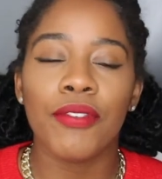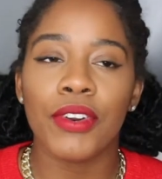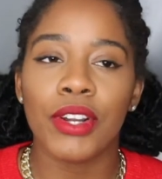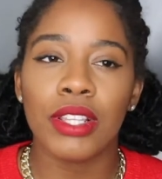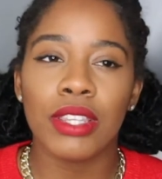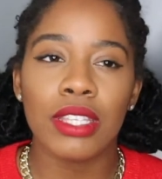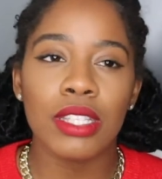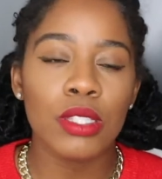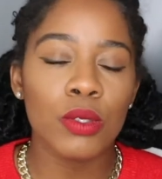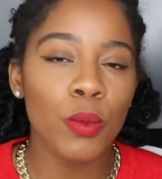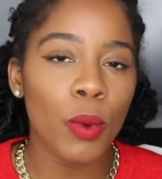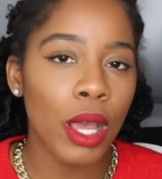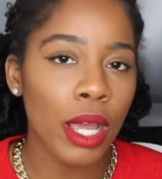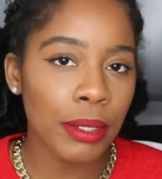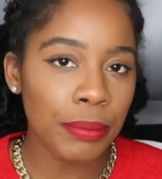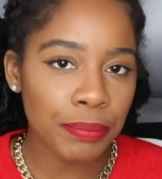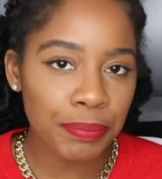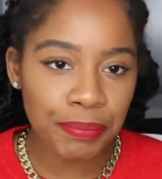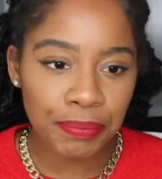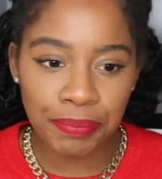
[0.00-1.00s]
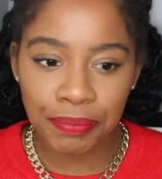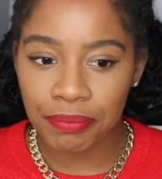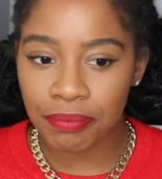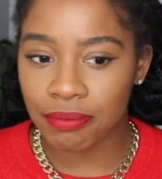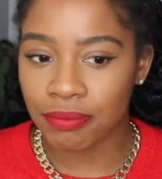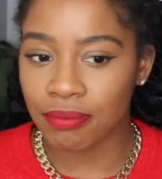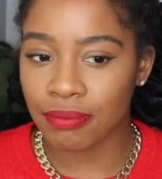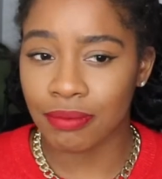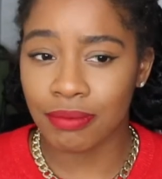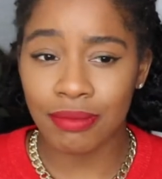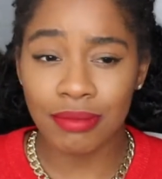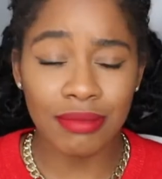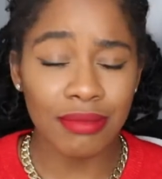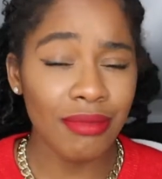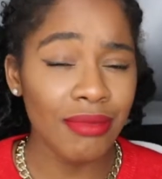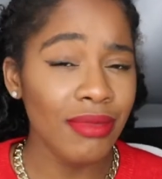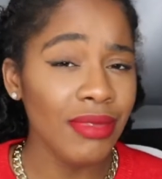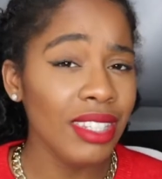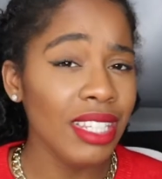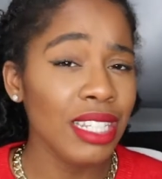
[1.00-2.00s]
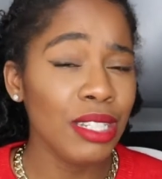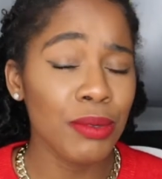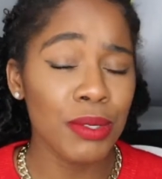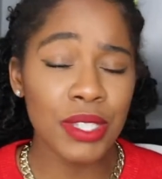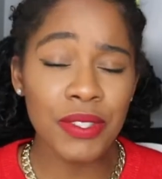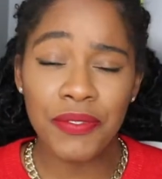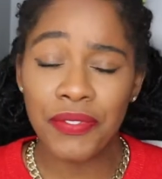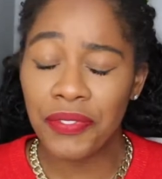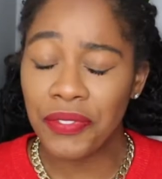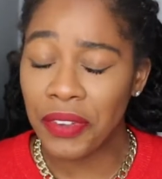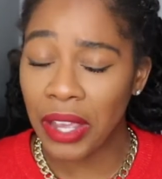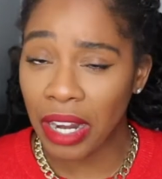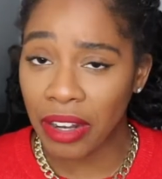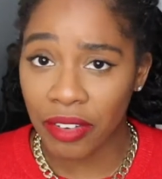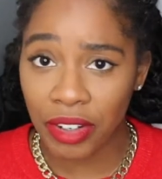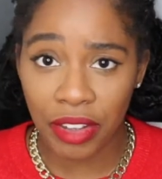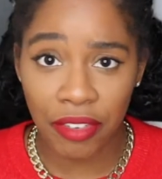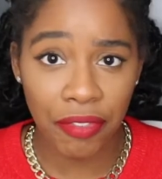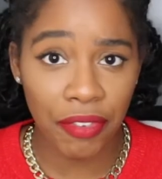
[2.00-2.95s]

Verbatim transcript: for this one, it was very